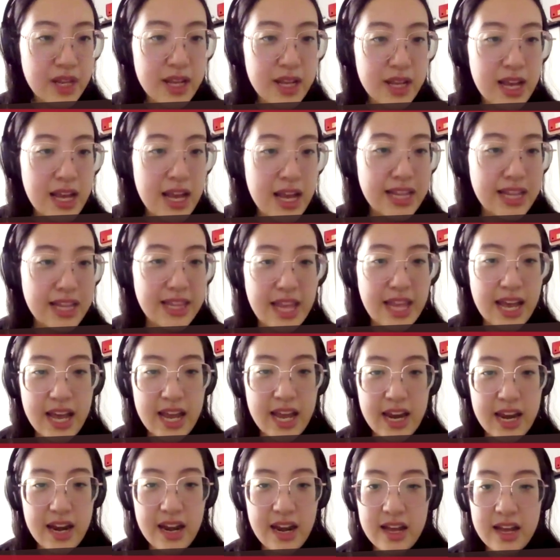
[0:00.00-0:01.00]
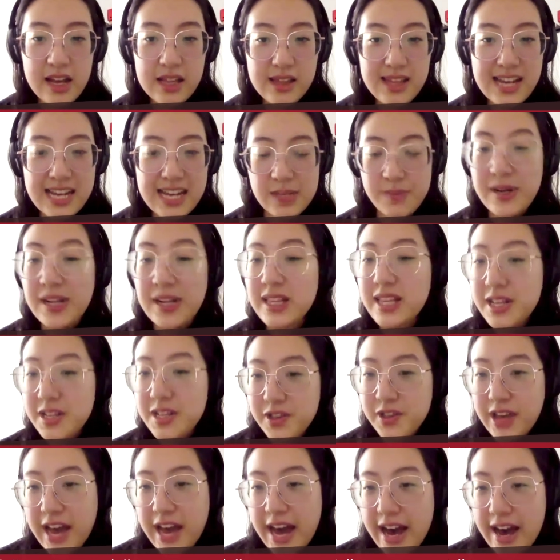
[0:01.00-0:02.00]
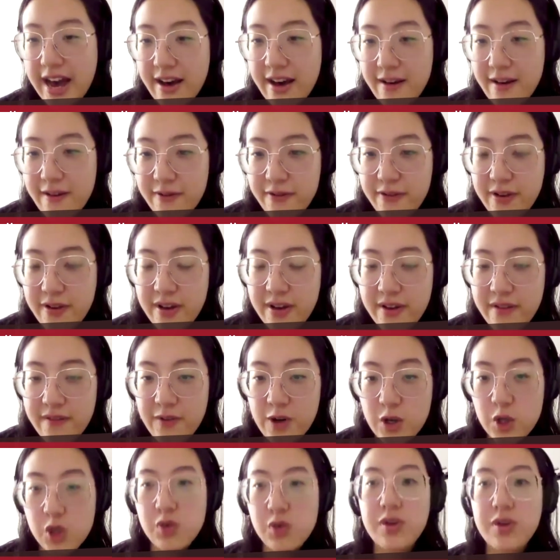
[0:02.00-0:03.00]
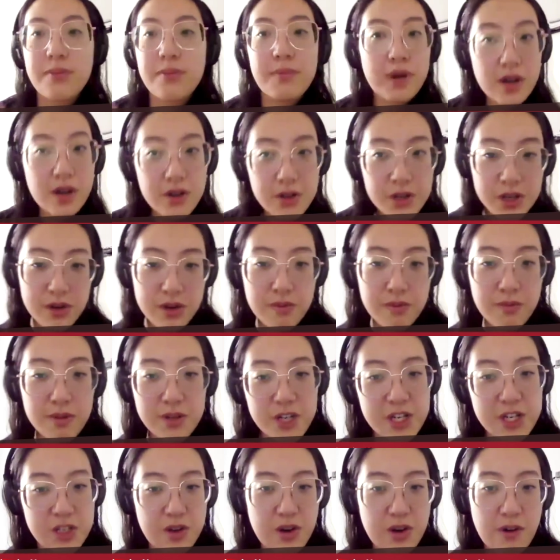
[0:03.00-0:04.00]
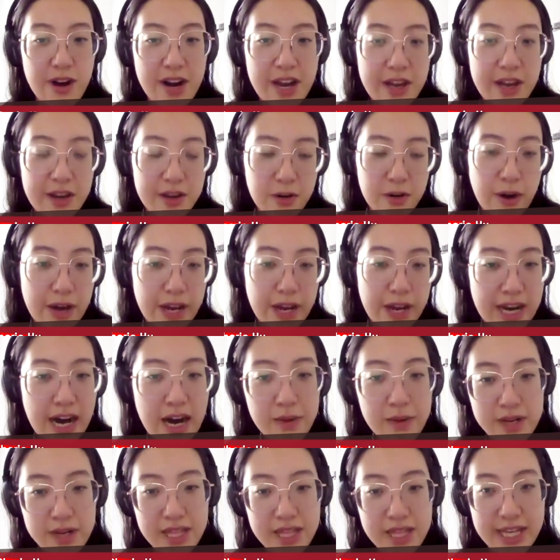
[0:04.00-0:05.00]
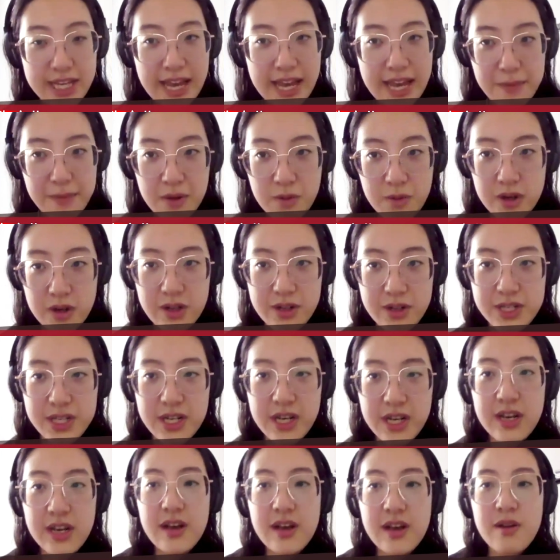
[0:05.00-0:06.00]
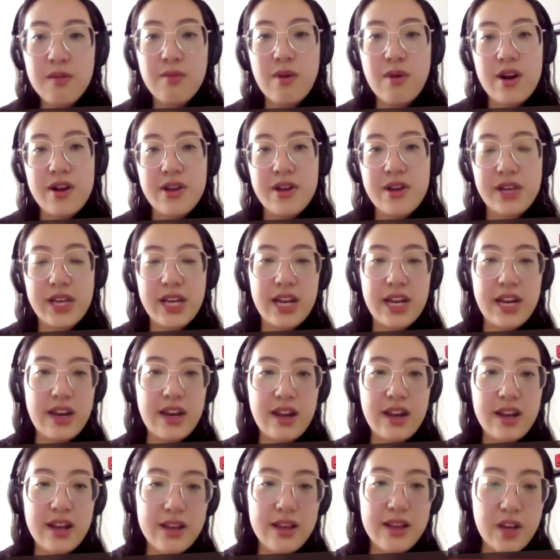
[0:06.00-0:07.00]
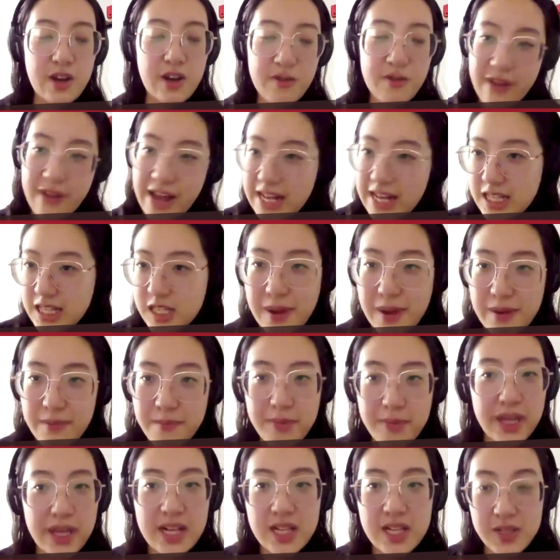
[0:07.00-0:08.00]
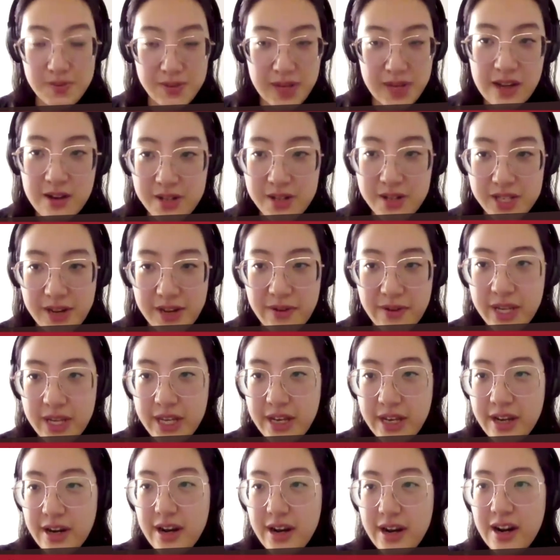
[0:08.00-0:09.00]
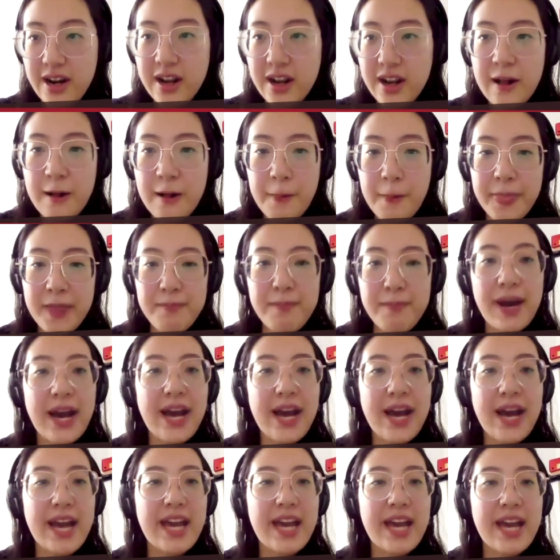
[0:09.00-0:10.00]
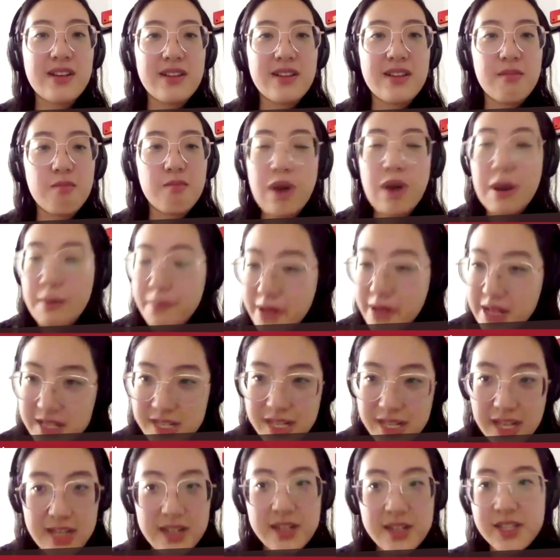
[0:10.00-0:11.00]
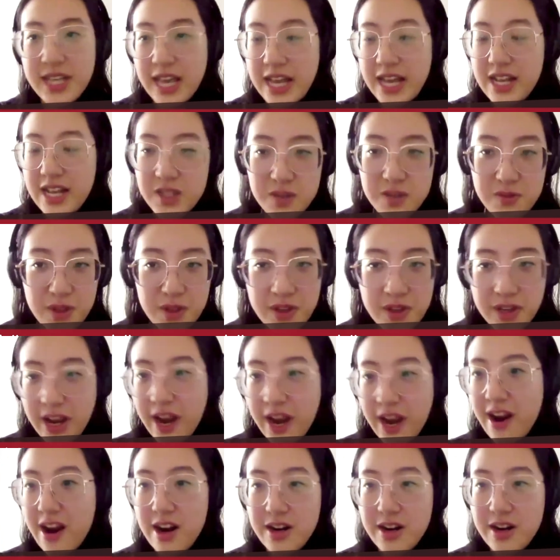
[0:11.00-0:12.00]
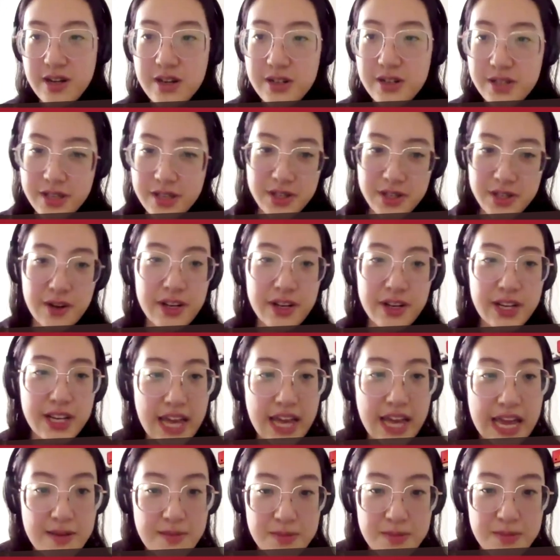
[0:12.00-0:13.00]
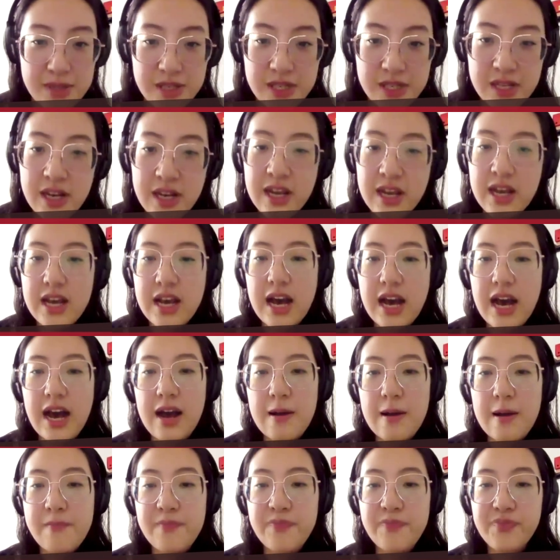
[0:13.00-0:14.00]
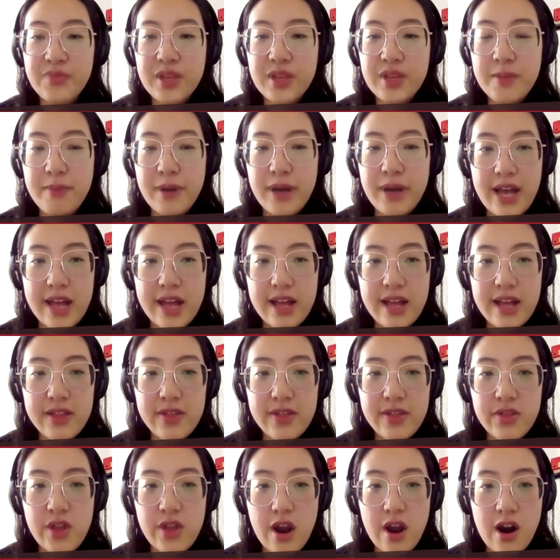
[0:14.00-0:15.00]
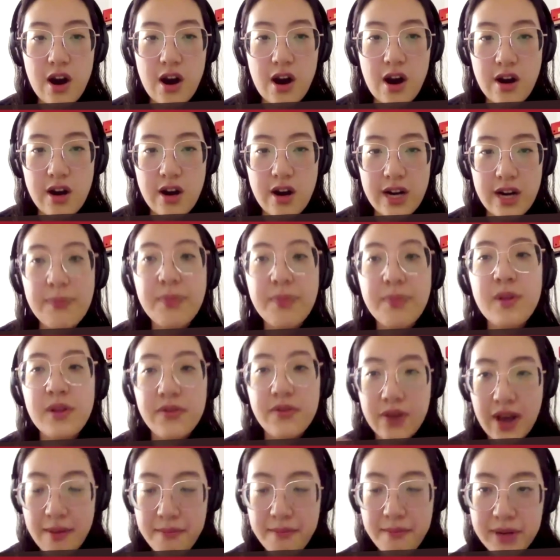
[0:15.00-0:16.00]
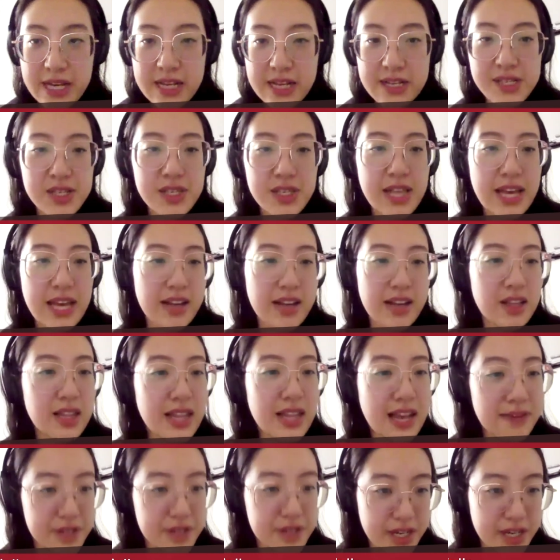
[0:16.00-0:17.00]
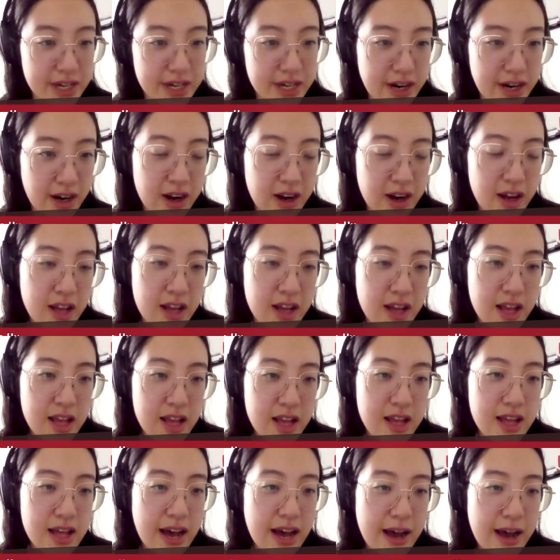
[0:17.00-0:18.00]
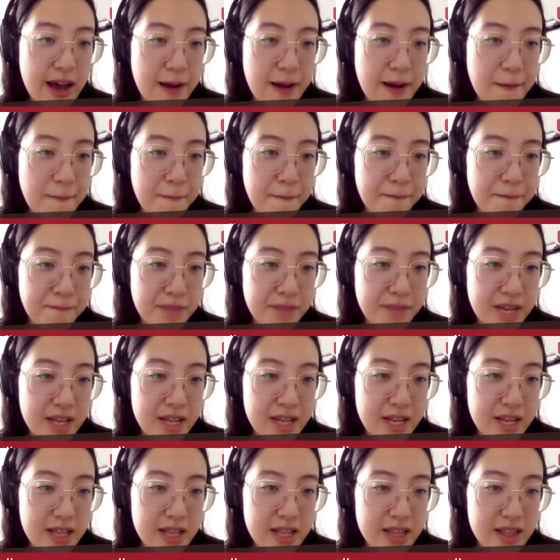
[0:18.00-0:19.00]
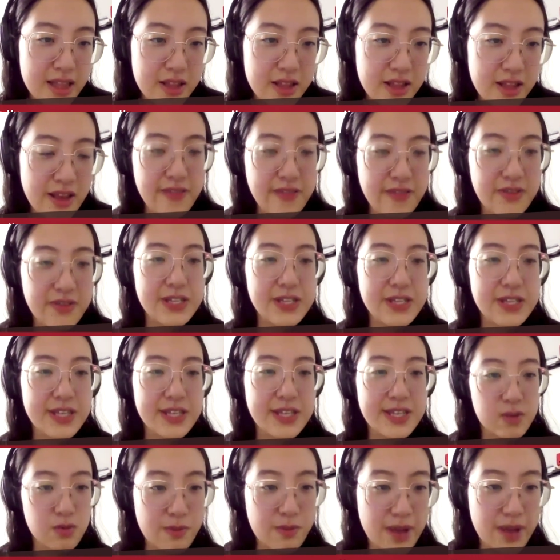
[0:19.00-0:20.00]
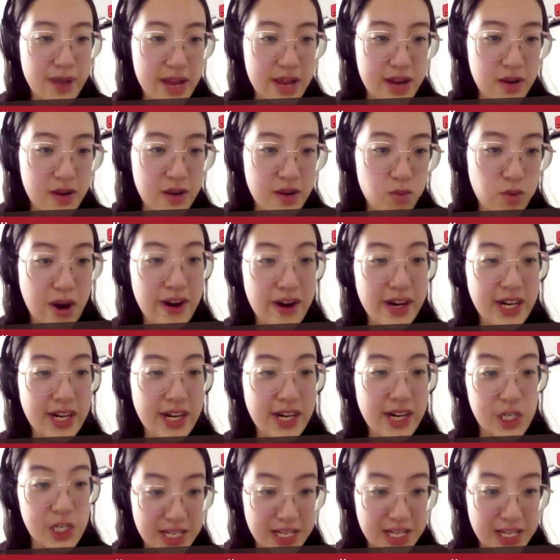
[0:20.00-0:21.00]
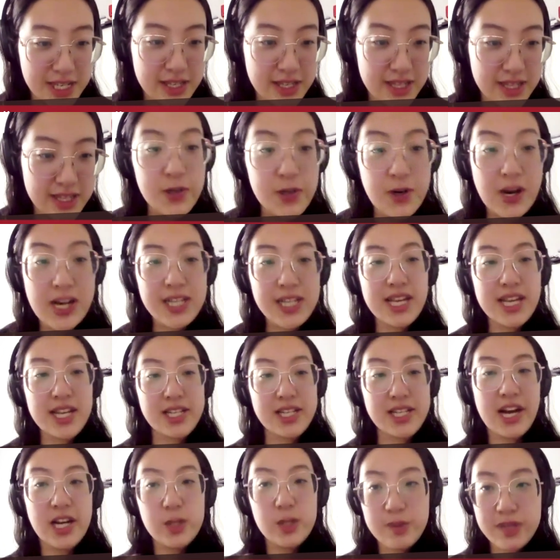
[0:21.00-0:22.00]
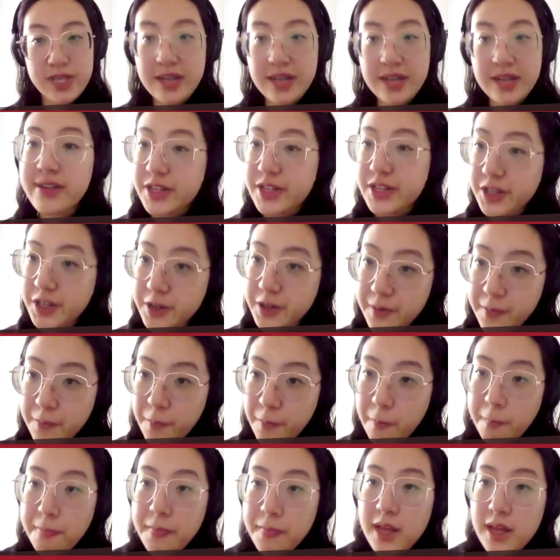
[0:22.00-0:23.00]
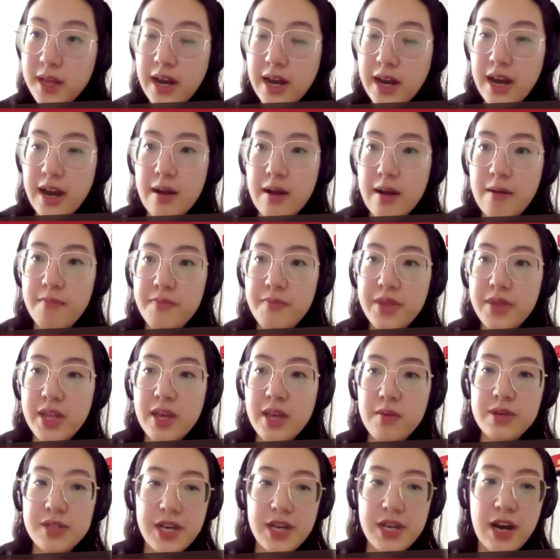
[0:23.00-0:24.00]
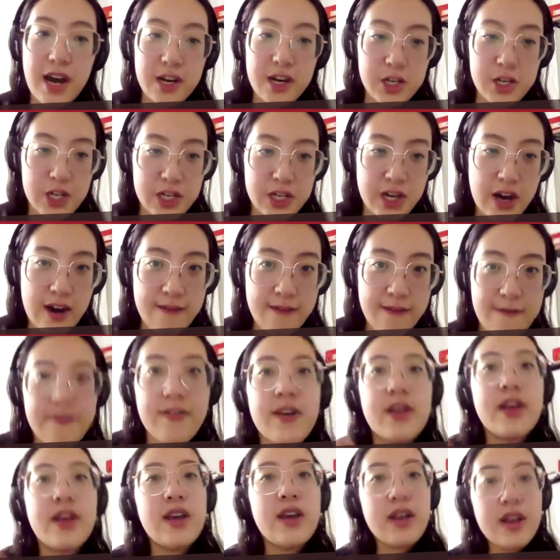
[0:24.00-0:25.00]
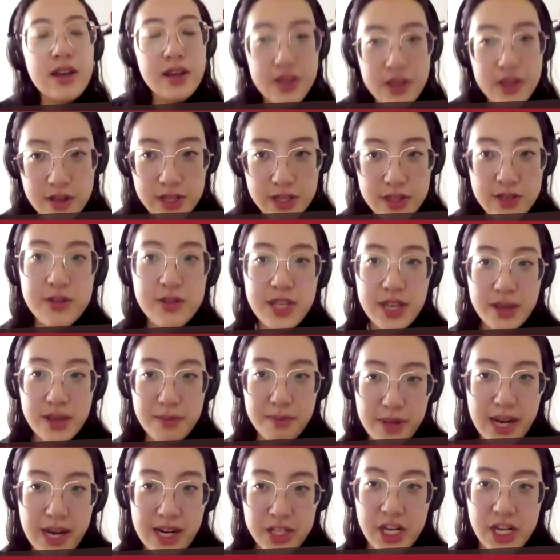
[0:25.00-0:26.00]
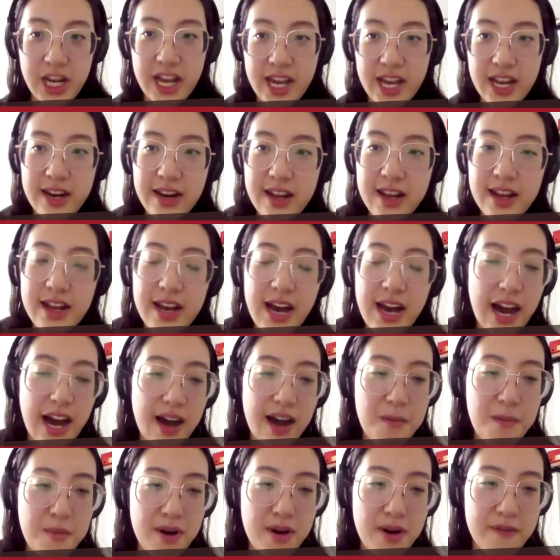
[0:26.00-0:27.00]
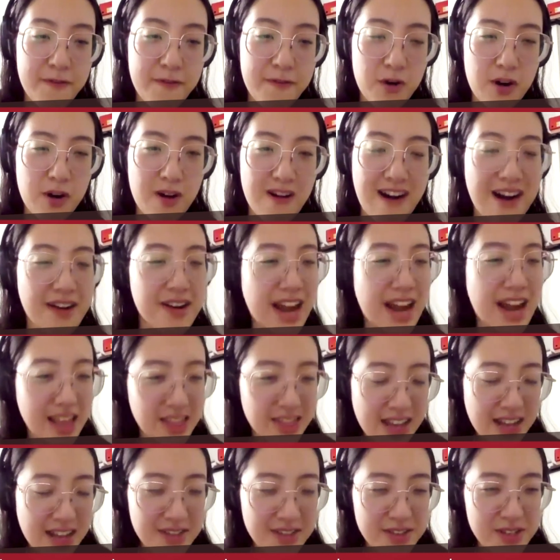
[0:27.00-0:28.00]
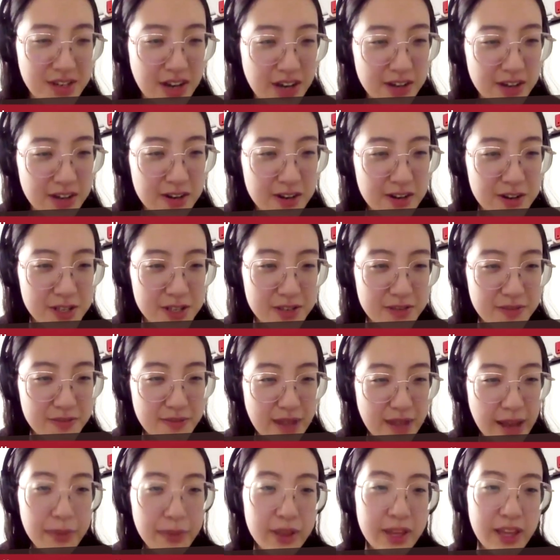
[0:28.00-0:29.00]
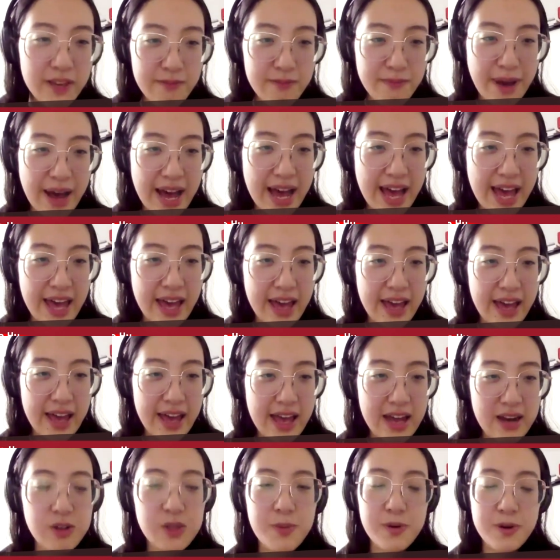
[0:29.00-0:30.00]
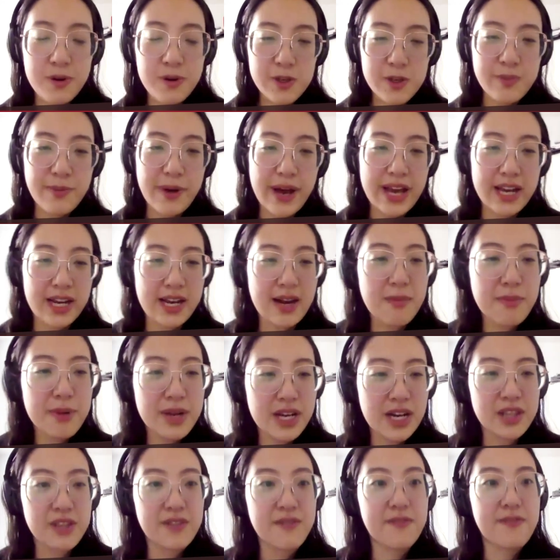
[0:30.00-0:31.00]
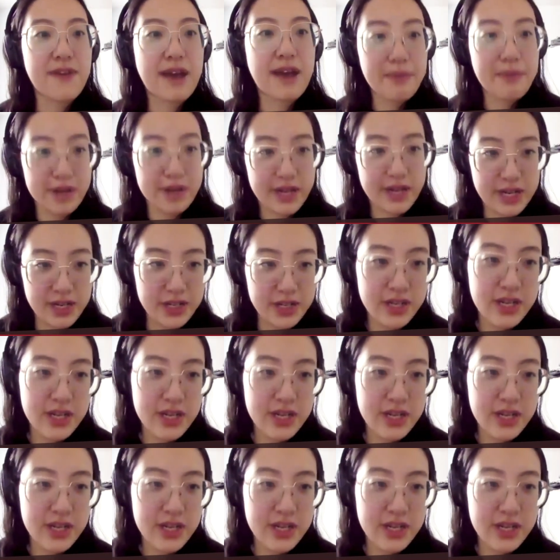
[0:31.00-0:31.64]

And then last but not least, you have virtual merch, which is already quite common in the gaming world, where you can, you know, fans spend billions of dollars every year buying weapons and skins for their characters in certain games. Um, but there are a couple of companies, like on the left here, um, you, you see this woman wearing a dress. That dress is 100% digital. Um, it was auctioned off us- using blockchain um, for around $9,000, I believe, by and it was produced by a company called the Fabricant.